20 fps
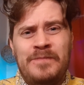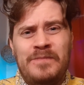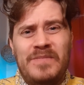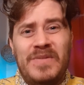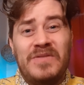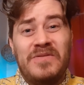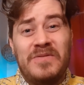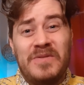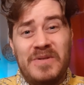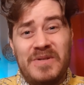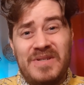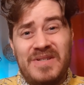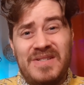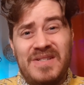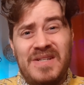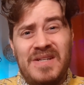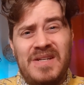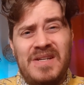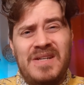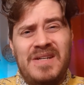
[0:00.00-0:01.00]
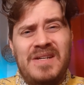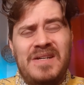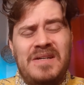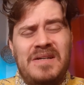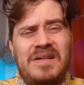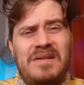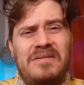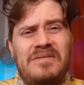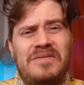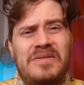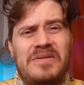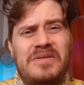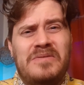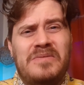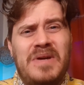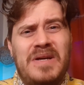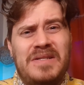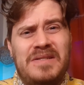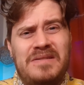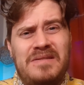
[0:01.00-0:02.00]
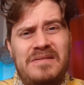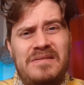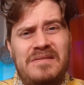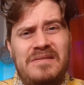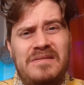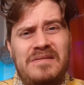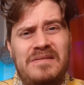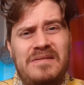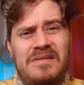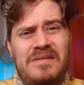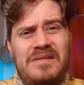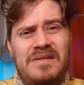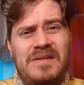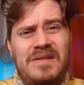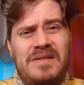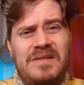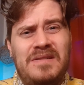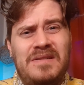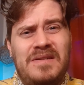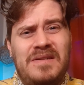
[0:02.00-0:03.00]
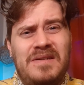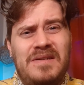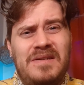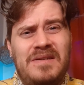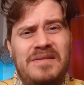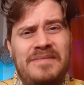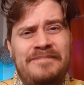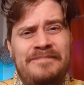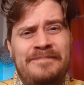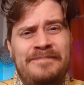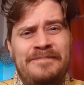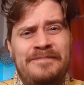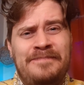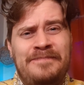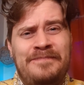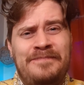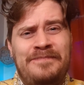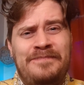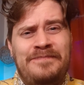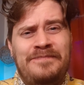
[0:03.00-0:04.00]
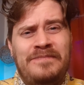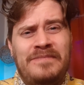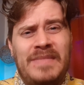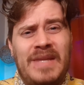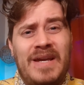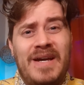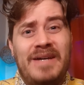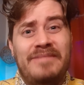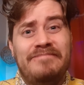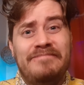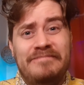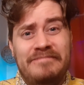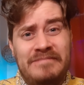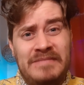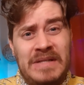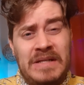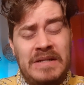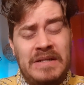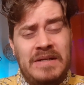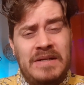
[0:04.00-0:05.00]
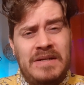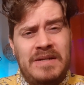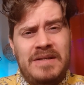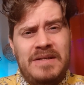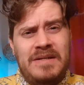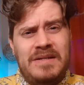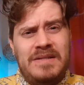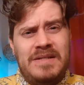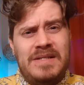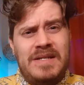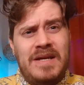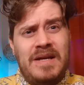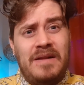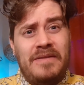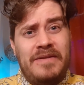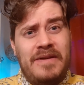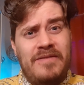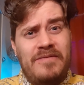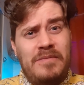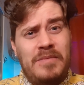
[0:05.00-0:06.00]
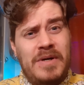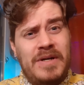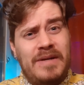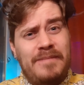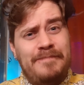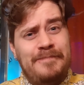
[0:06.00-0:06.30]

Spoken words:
But first rest. And yeah, stay healthy, everybody.